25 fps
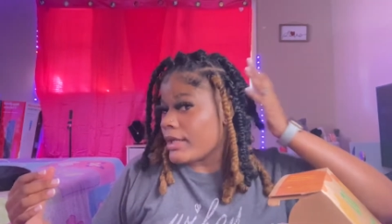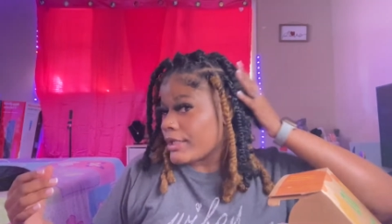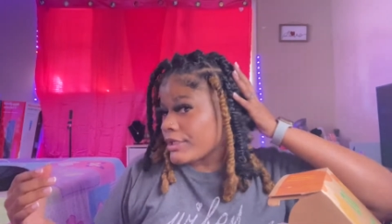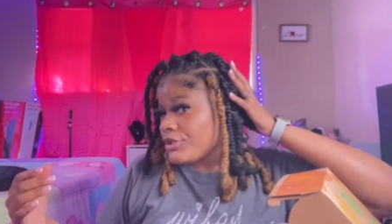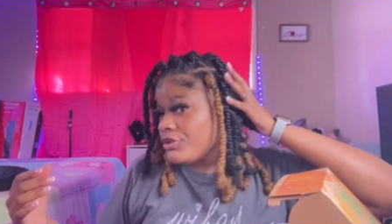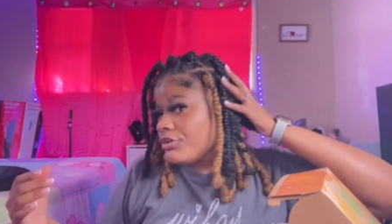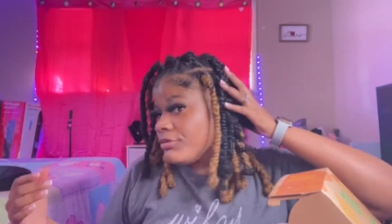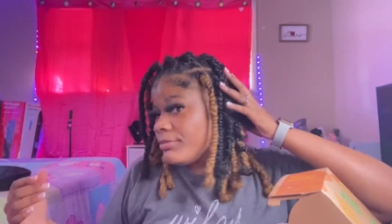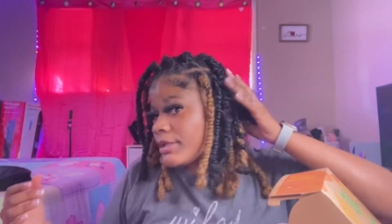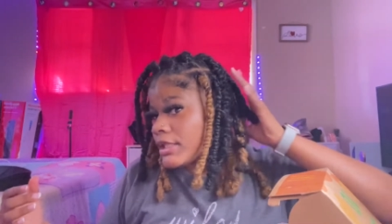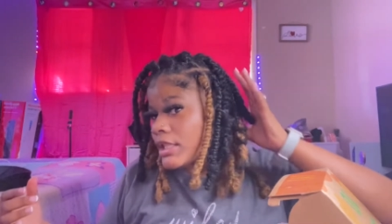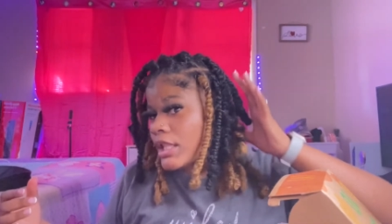
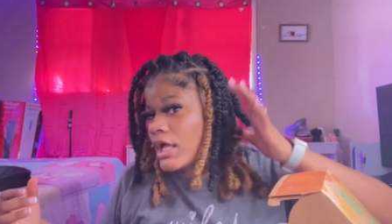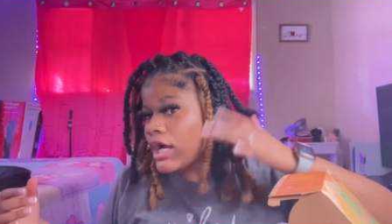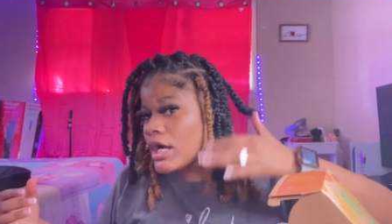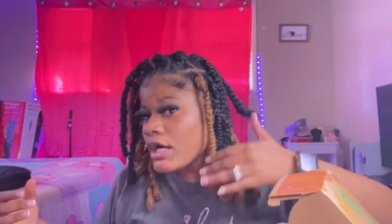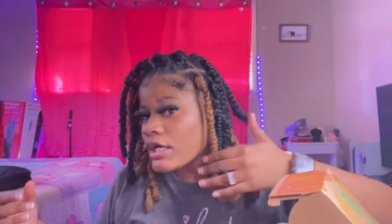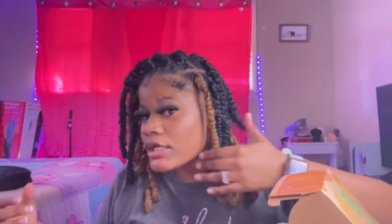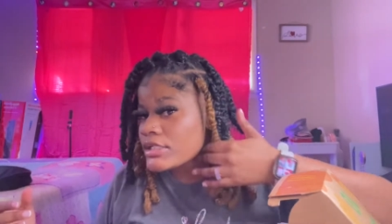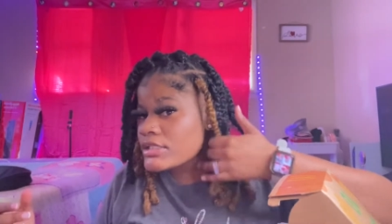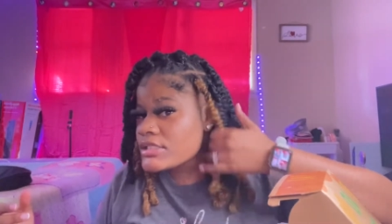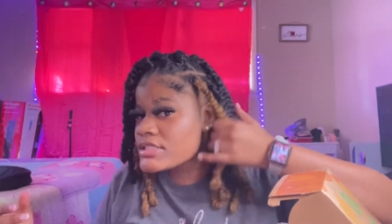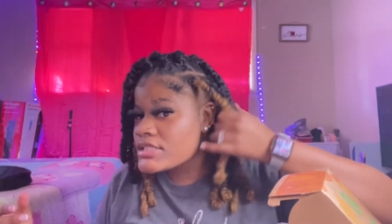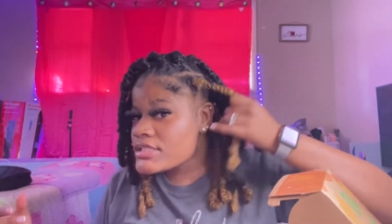Cuban
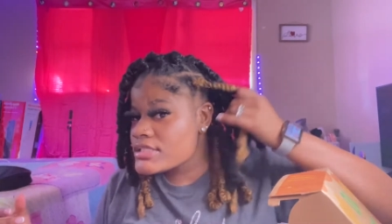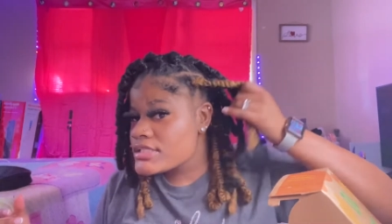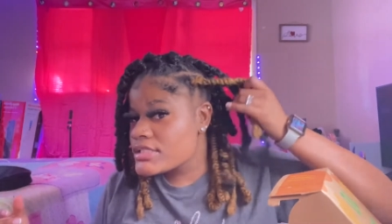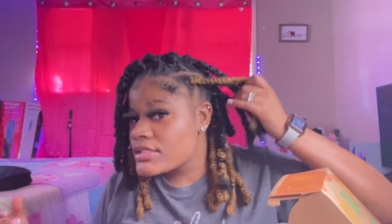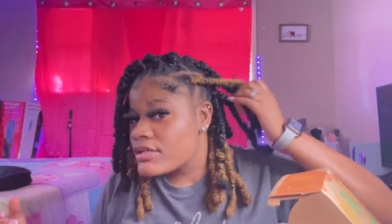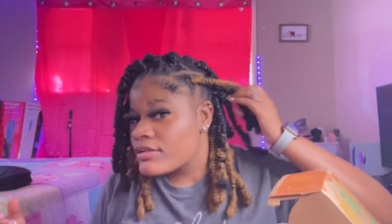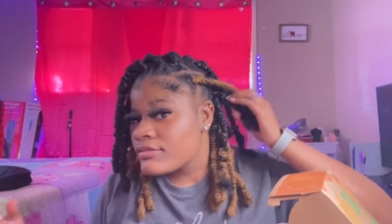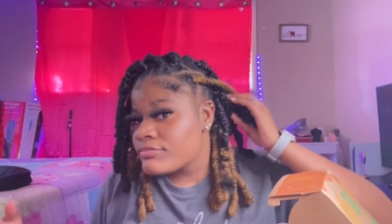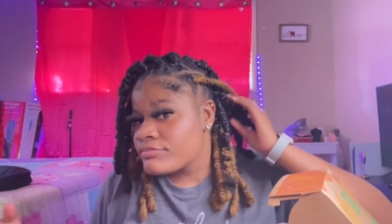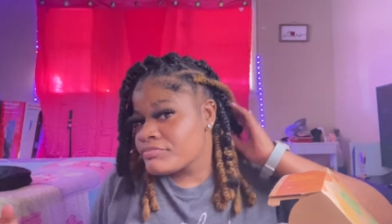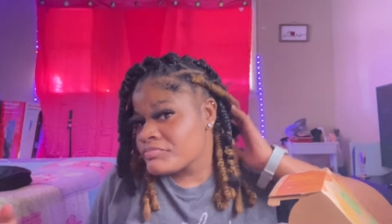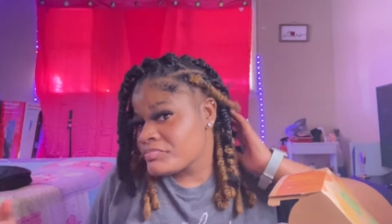locks
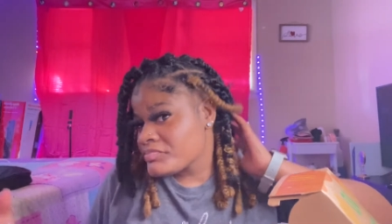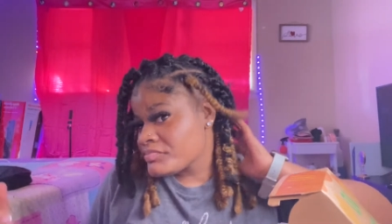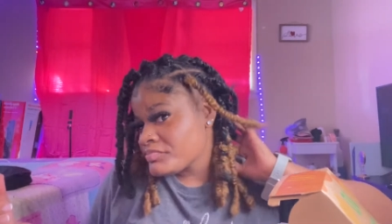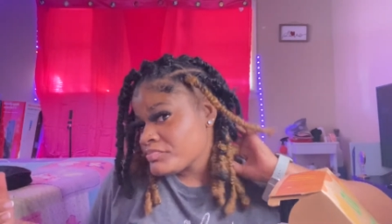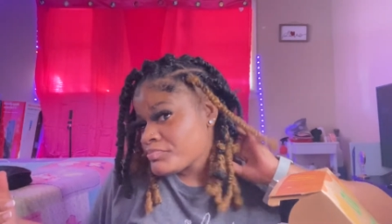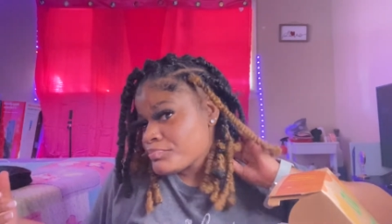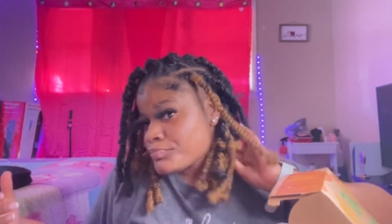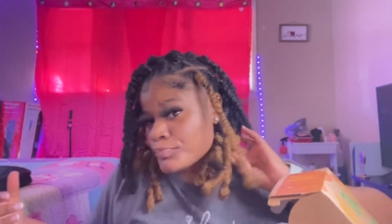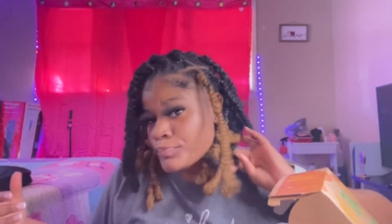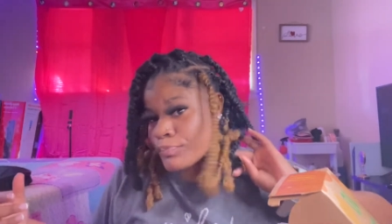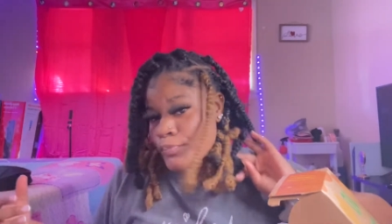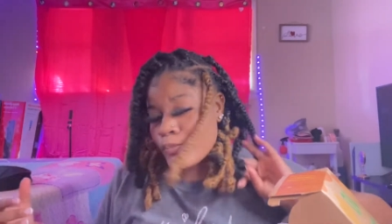
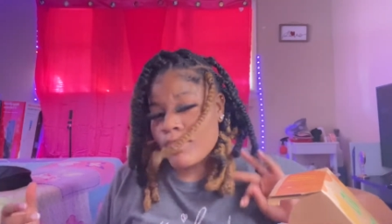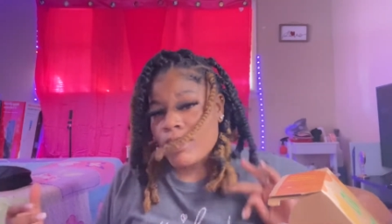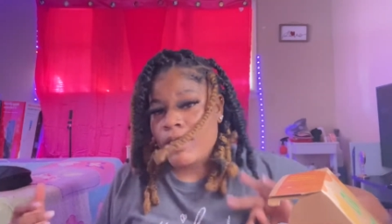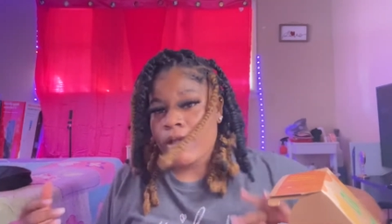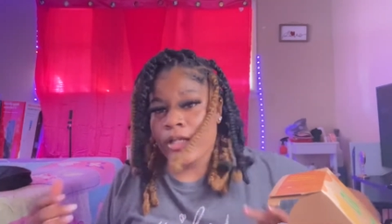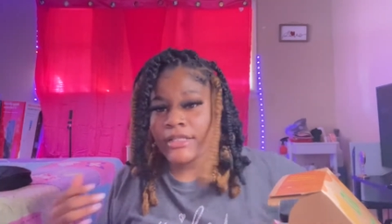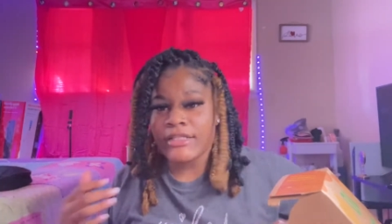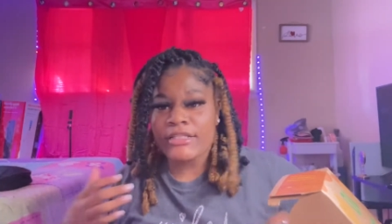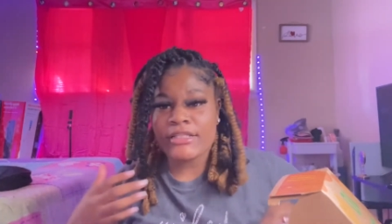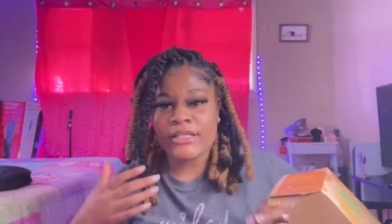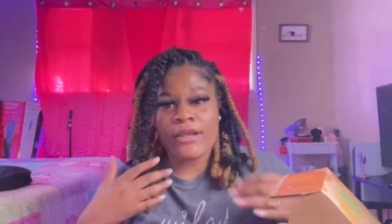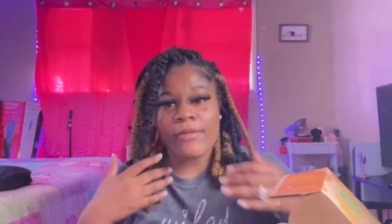
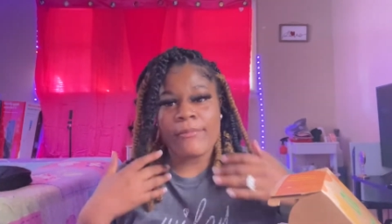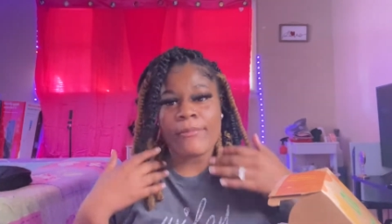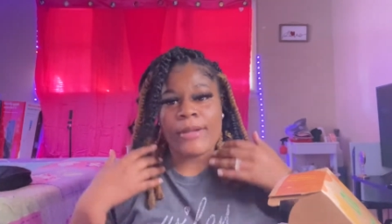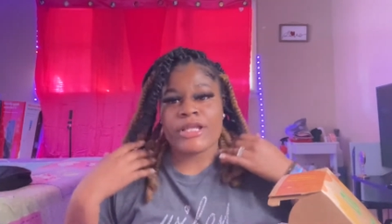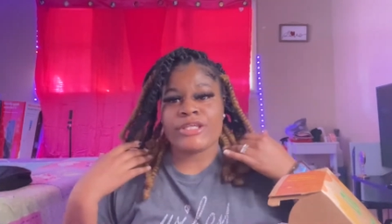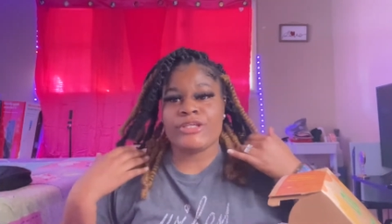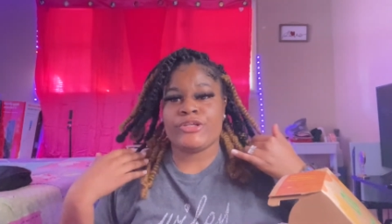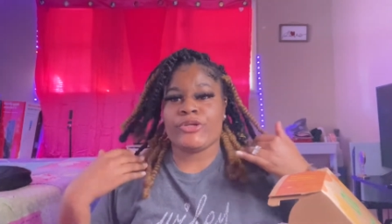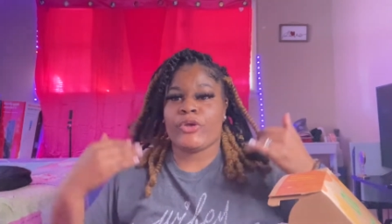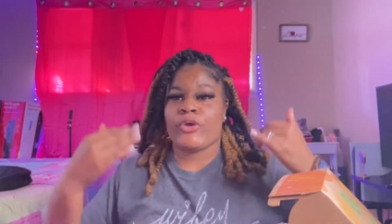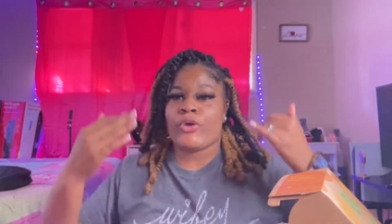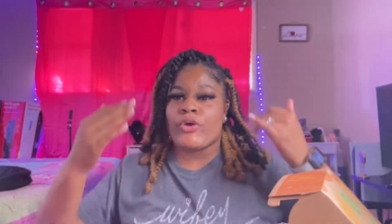done by
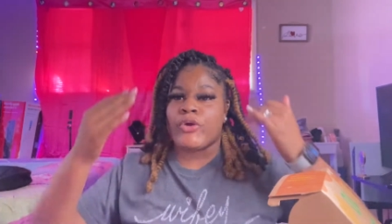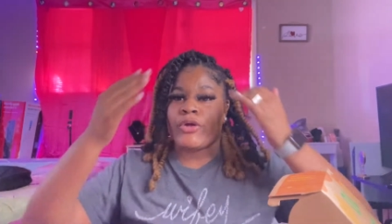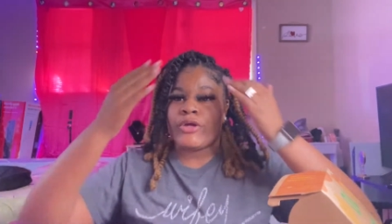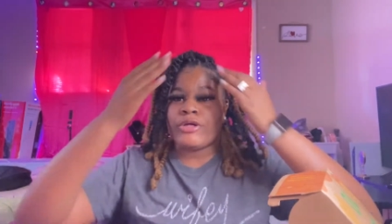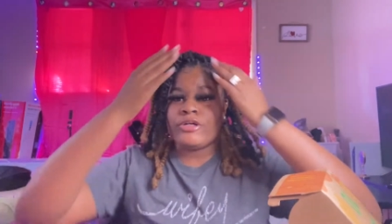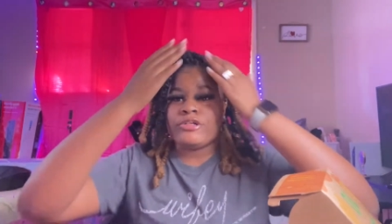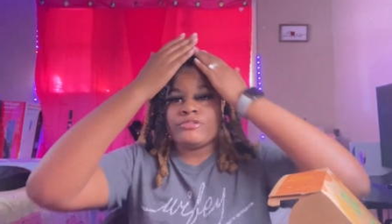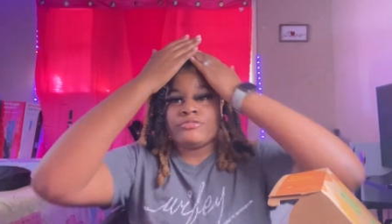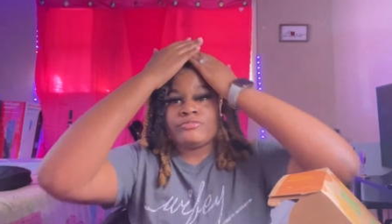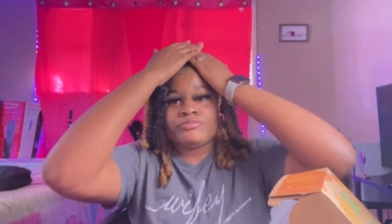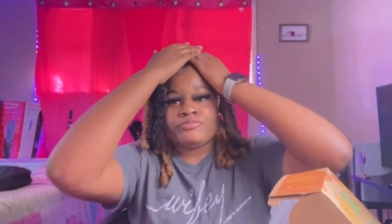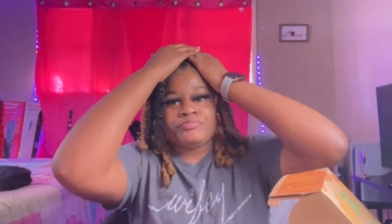you,
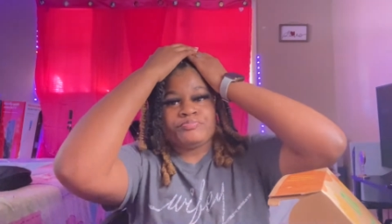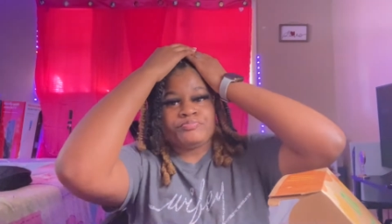girl.